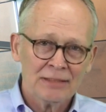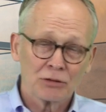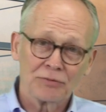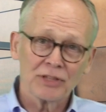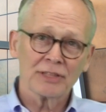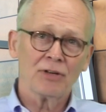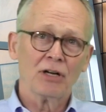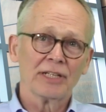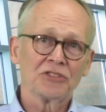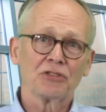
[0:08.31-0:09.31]
So first of
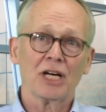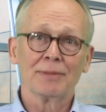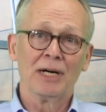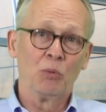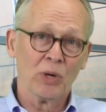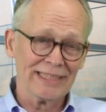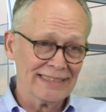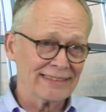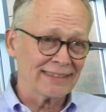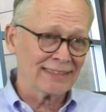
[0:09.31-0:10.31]
all, let's talk about what
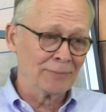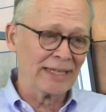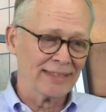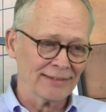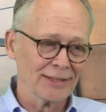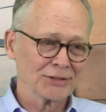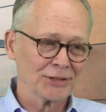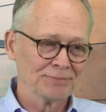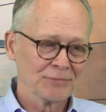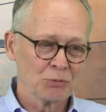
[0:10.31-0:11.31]
is a
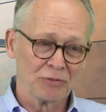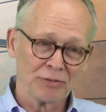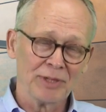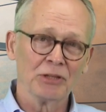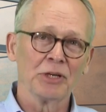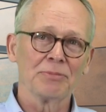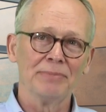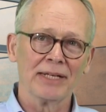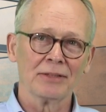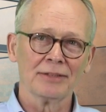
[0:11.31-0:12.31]
semiconductor. We're familiar with
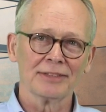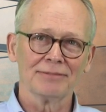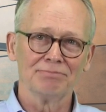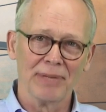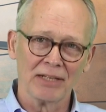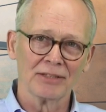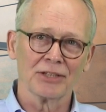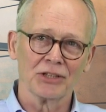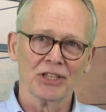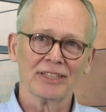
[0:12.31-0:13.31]
metals. Metals
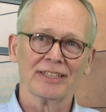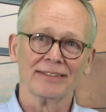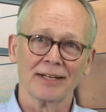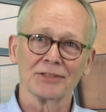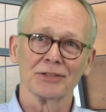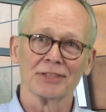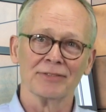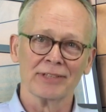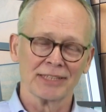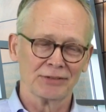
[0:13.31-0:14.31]
are good conductors
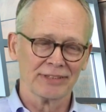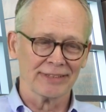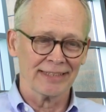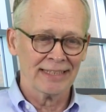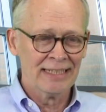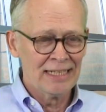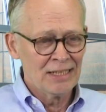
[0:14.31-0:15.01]
of electricity.